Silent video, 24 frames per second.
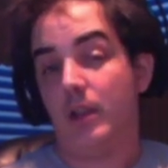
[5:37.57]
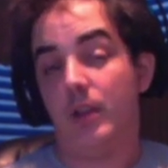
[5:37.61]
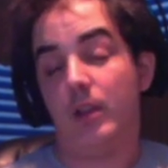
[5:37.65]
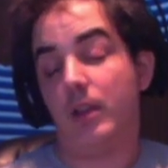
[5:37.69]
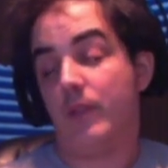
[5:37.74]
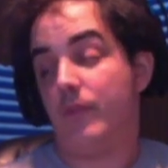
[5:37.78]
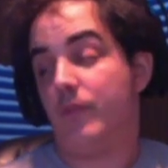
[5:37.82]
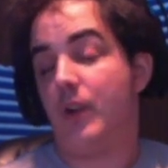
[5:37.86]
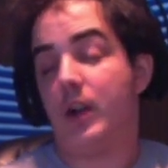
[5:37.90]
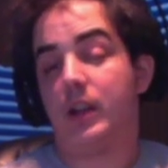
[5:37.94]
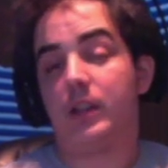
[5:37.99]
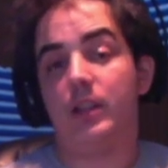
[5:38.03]

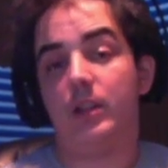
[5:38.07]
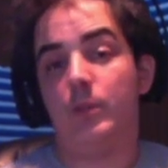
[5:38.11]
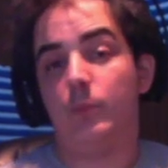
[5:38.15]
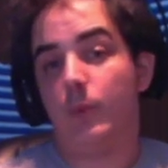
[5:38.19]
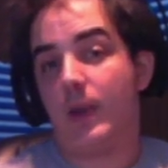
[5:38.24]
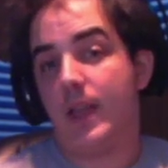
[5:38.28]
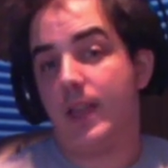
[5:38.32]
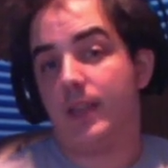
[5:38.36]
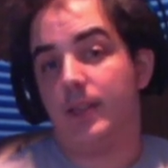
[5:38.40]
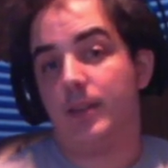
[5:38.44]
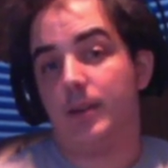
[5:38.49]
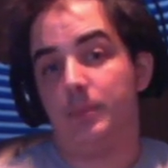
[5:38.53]
Fucking
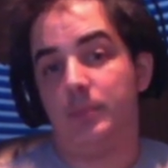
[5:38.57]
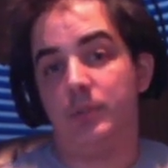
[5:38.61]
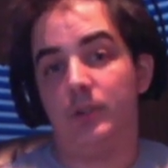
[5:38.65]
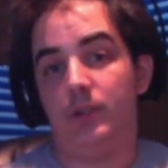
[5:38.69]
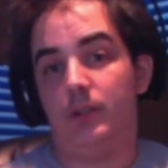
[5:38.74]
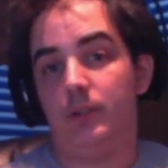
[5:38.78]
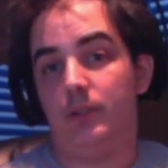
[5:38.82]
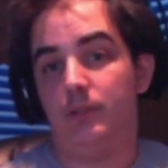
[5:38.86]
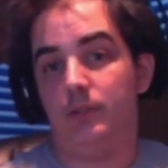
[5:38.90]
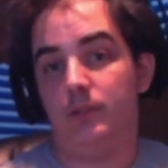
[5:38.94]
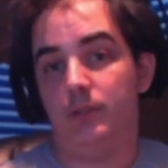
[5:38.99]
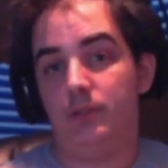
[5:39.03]
wake up
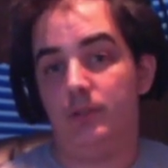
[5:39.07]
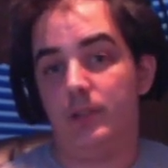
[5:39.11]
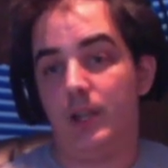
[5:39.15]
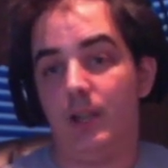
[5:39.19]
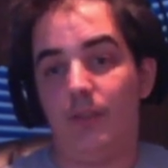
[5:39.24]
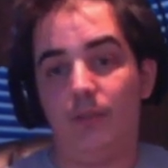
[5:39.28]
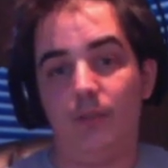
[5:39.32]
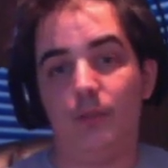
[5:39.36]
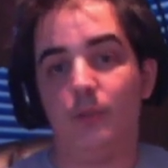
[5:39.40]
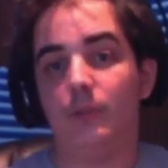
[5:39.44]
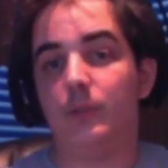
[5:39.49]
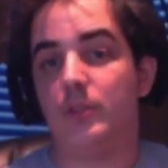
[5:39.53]
call, dude.
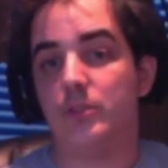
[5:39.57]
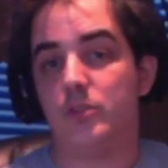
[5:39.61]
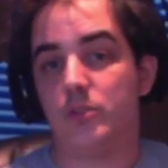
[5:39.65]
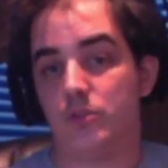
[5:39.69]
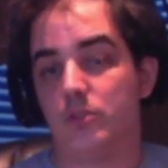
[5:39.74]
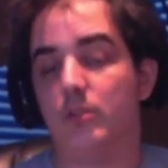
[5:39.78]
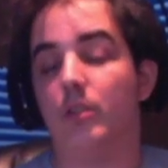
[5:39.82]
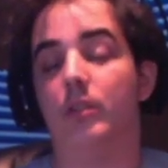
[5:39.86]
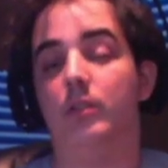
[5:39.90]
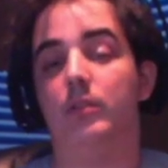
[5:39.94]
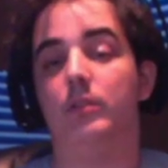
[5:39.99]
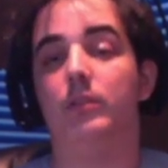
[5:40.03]
Everyone's
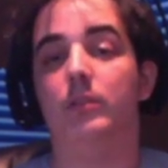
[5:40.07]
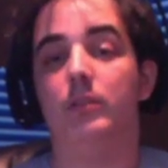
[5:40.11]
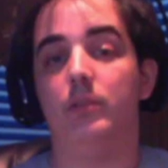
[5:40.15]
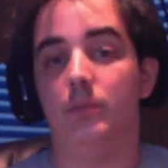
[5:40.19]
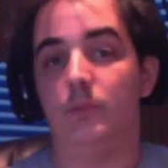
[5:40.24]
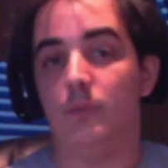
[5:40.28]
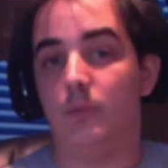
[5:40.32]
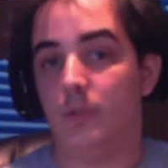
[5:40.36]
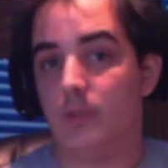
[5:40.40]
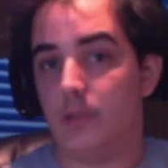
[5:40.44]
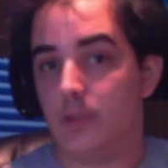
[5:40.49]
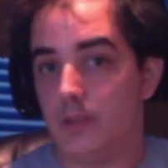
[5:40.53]
struggling
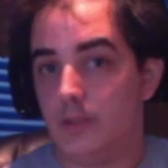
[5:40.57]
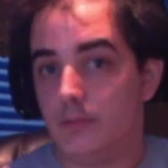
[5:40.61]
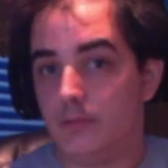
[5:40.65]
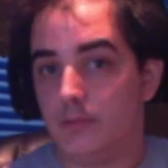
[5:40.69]
with it.